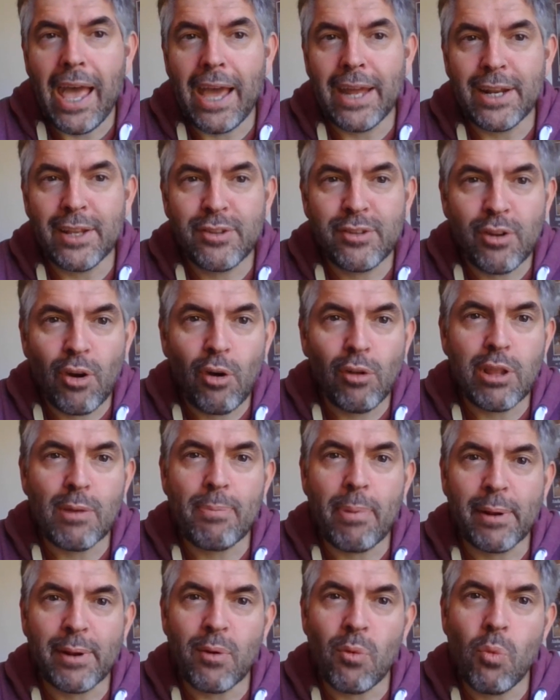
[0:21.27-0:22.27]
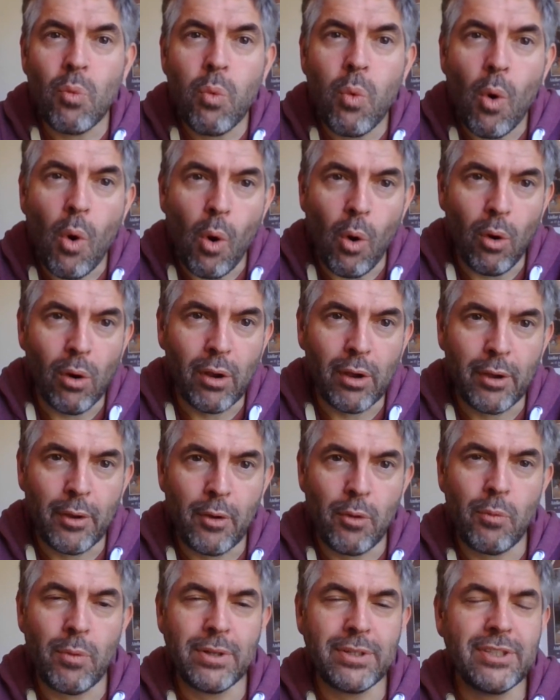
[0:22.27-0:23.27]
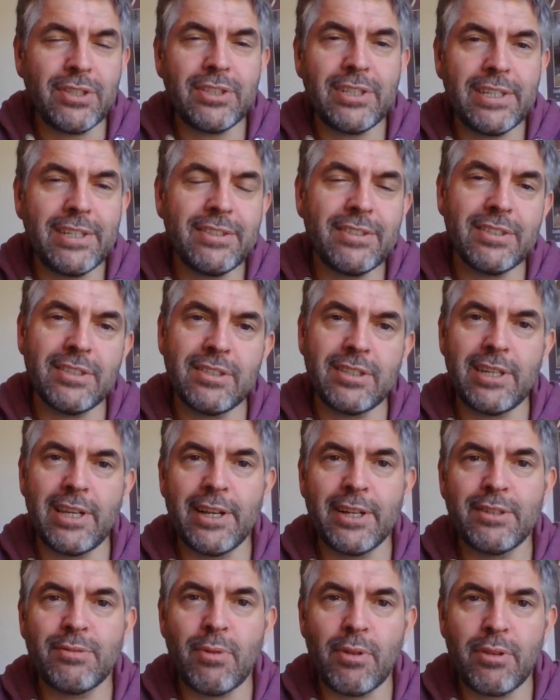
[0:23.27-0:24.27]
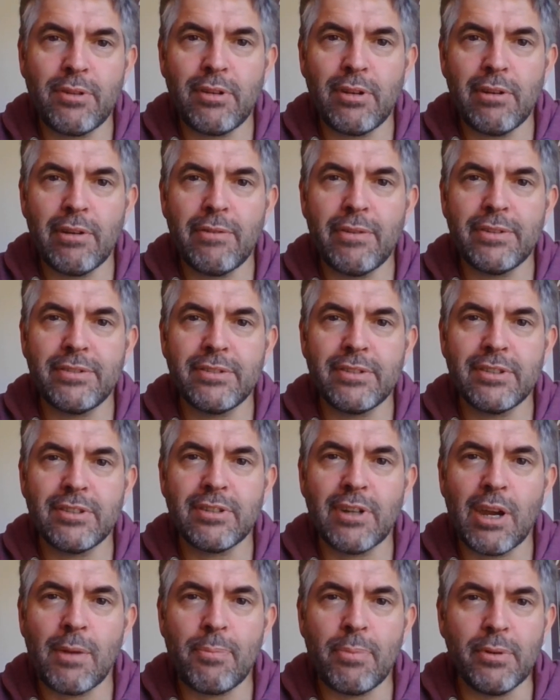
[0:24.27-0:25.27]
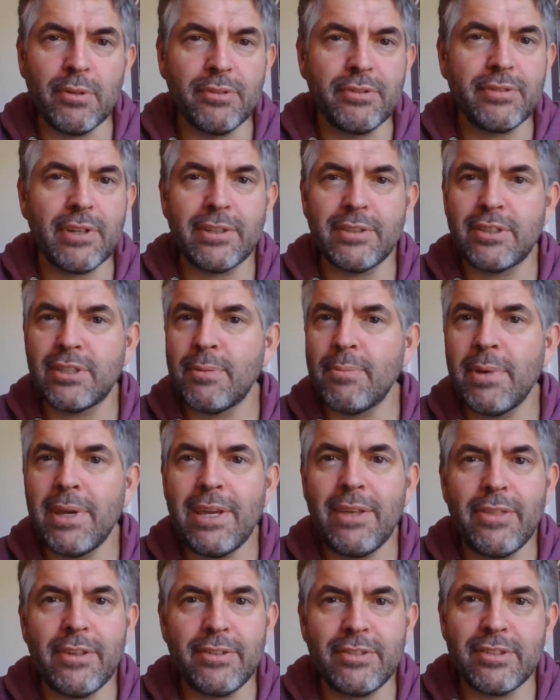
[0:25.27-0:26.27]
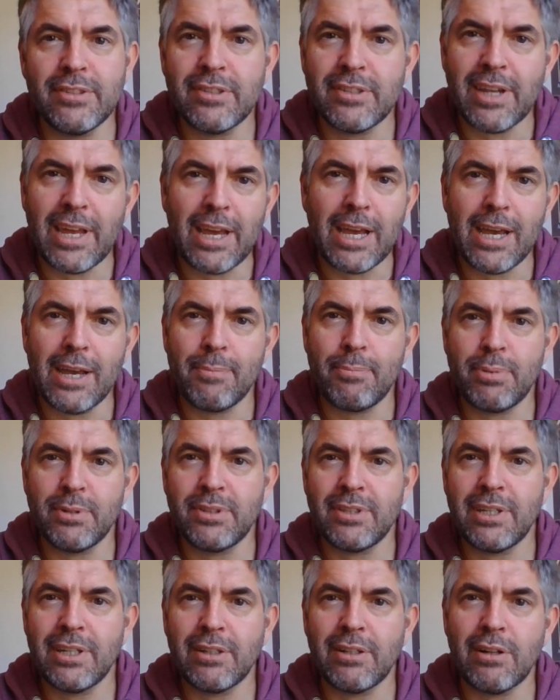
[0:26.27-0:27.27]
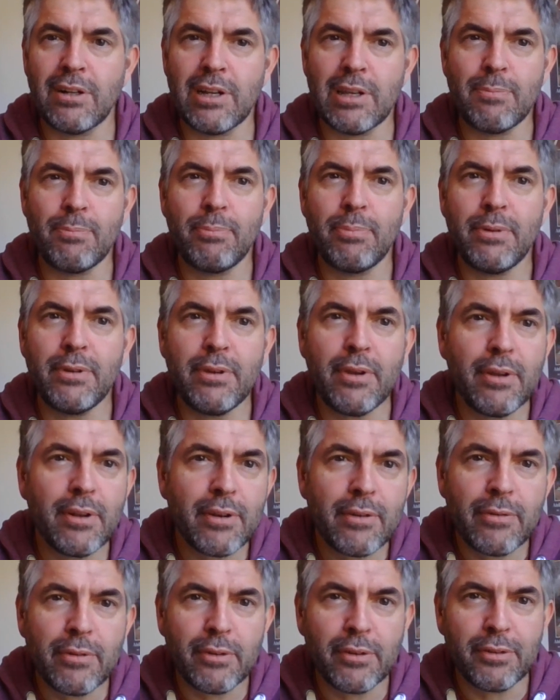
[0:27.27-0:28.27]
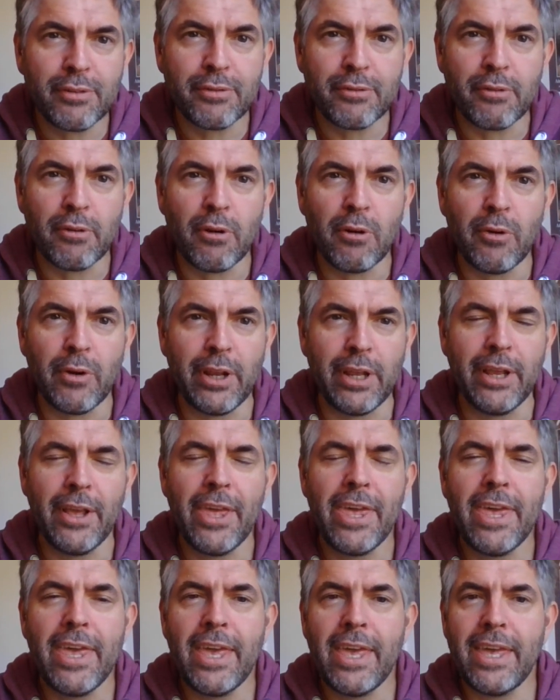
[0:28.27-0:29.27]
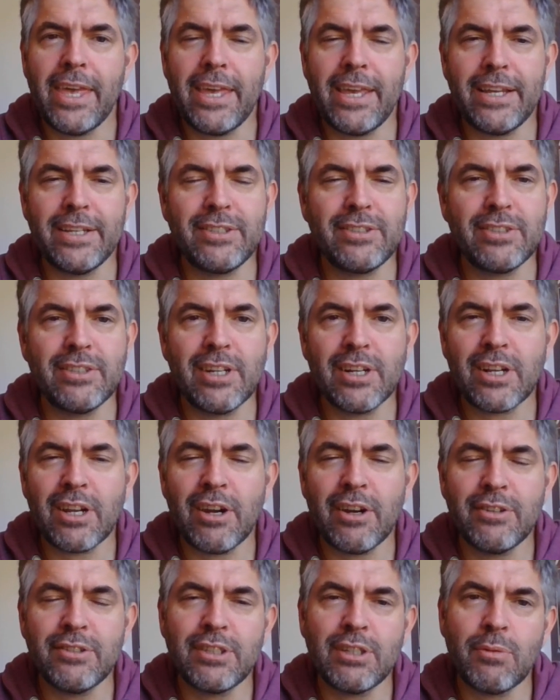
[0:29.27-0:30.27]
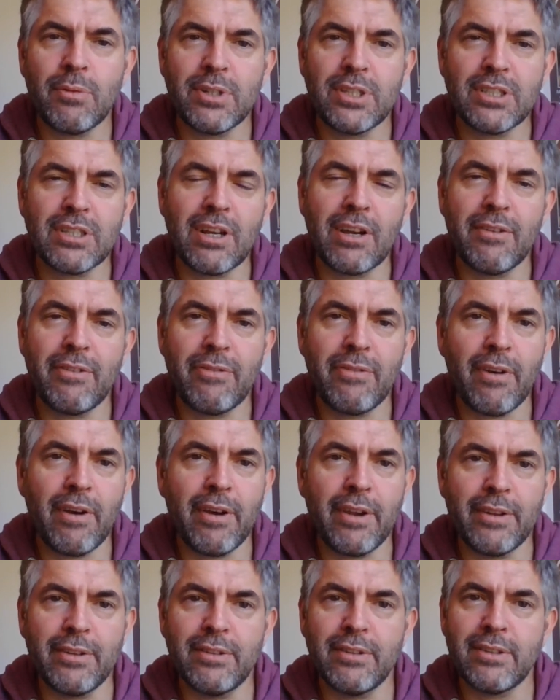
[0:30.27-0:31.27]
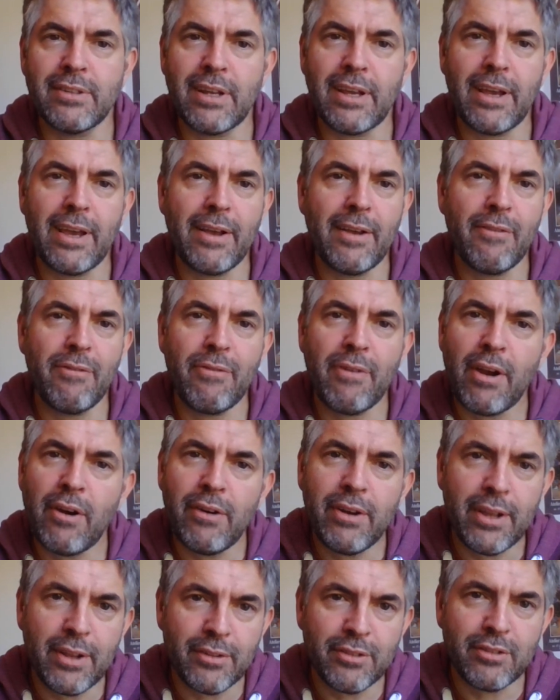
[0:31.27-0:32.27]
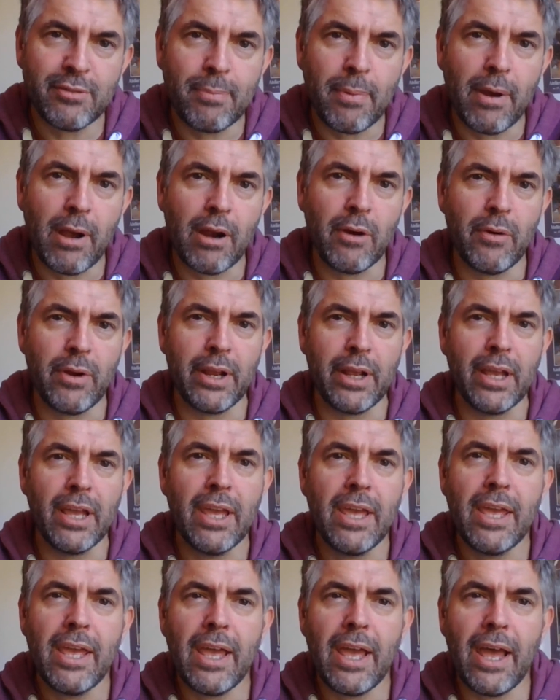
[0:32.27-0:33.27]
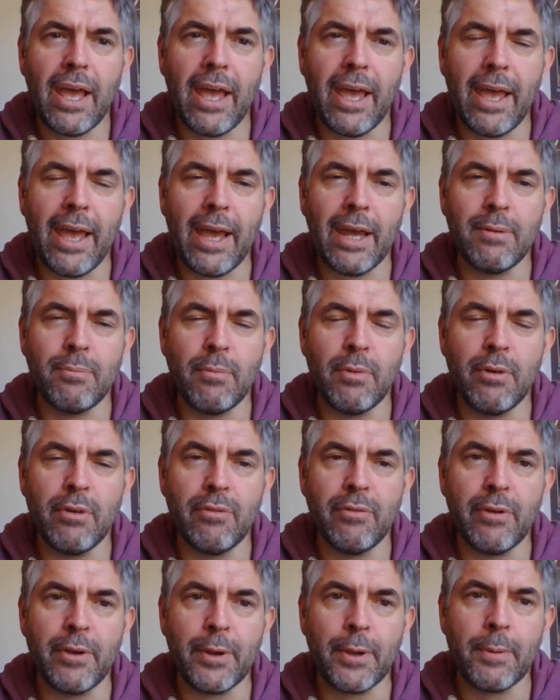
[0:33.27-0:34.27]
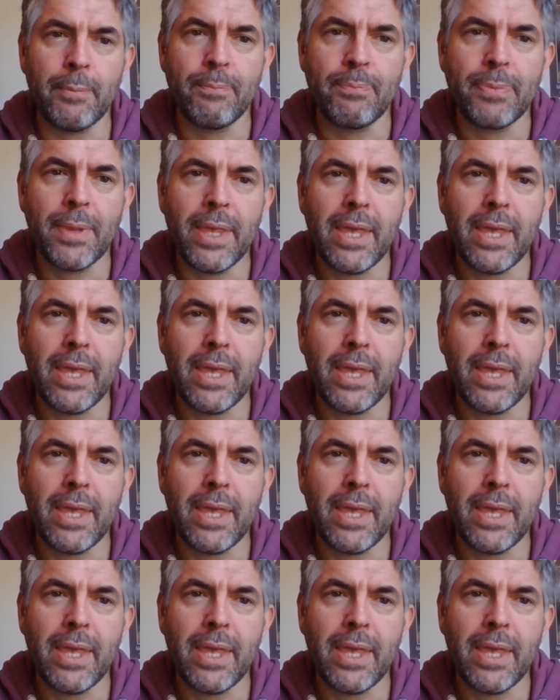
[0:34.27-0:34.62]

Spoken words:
And it's all about a walk which Jesus takes with two of his disciples. And to me, this is a particularly beautiful story. It's an encounter which I find very inspiring and moving.